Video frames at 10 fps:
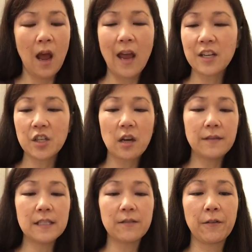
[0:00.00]
I actually
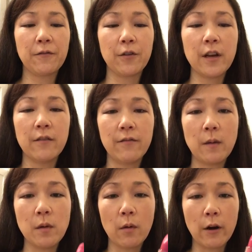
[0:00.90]
got this for free in
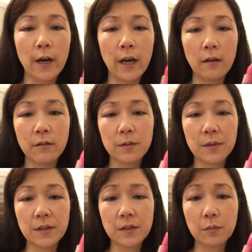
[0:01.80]
February, which
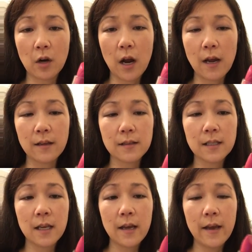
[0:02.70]
was a
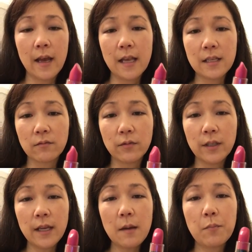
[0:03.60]
surprise. It's a
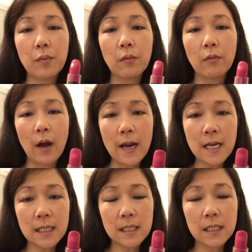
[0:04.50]
really
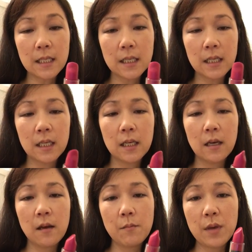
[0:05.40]
bright
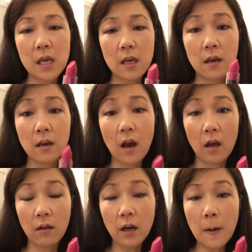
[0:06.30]
pink
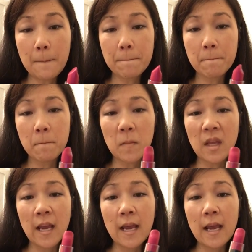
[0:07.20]
color.
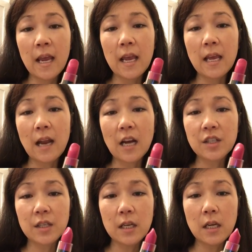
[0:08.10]
It
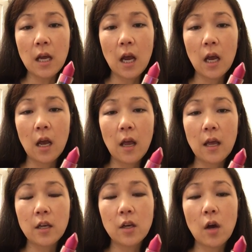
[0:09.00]
actually
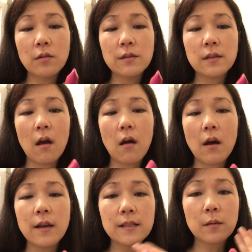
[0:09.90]
it goes
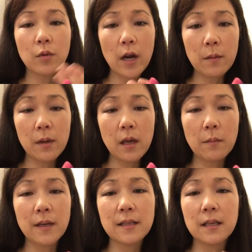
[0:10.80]
on as a bright
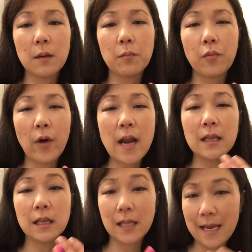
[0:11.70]
pink, but it's a
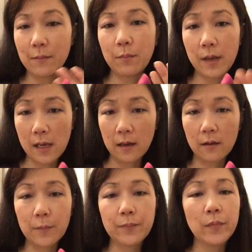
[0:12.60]
bright light
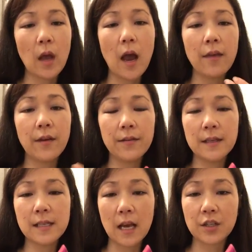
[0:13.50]
pink. I thought
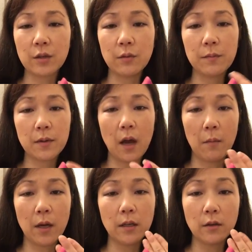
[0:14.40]
this actually would
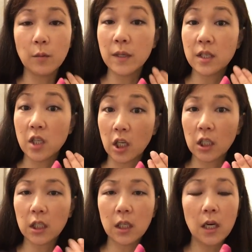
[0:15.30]
come on a little bit
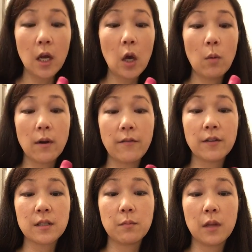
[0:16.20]
darker when I
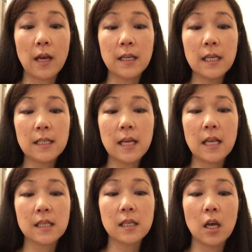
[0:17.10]
first applied it.
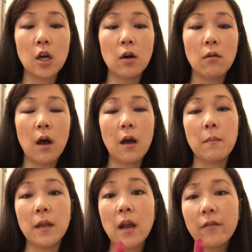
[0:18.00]
And so,
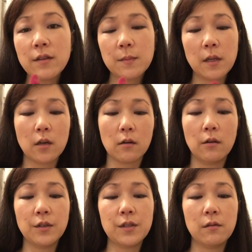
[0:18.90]
um, and I've always been a
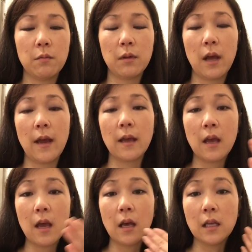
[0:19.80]
girl to apply
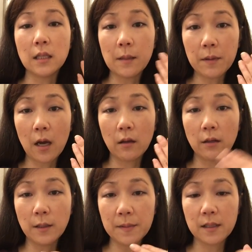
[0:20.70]
the lip
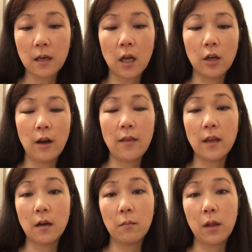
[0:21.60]
color, lipstick color, and
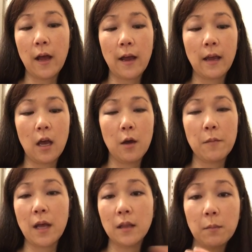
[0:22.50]
then apply
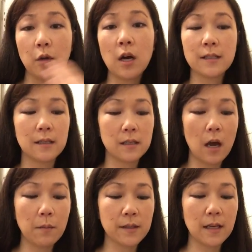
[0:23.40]
um, a lip gloss on
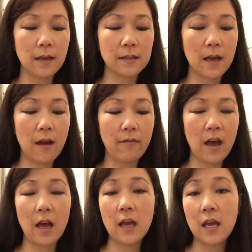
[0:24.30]
top because I like to have
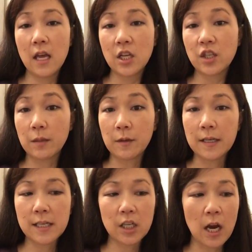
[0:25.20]
that shimmer
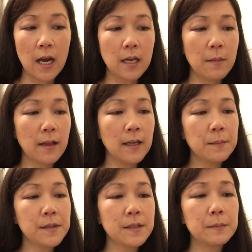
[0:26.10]
and shine in my
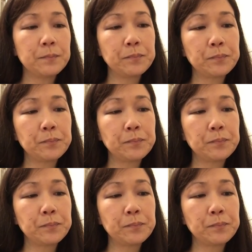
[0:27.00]
lips.